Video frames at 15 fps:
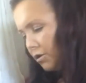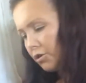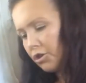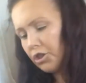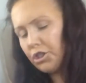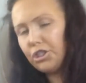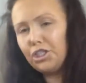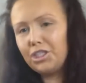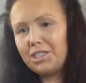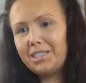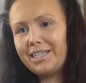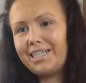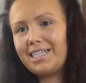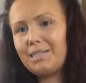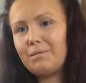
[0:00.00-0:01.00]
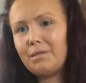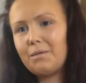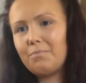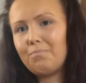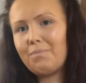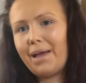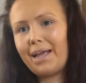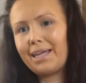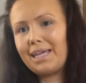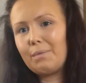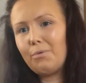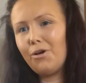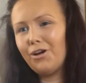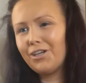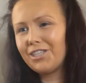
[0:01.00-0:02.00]
Just using this monkey
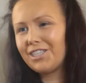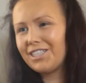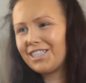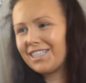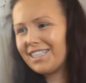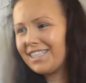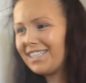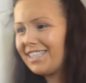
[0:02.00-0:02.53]
brush.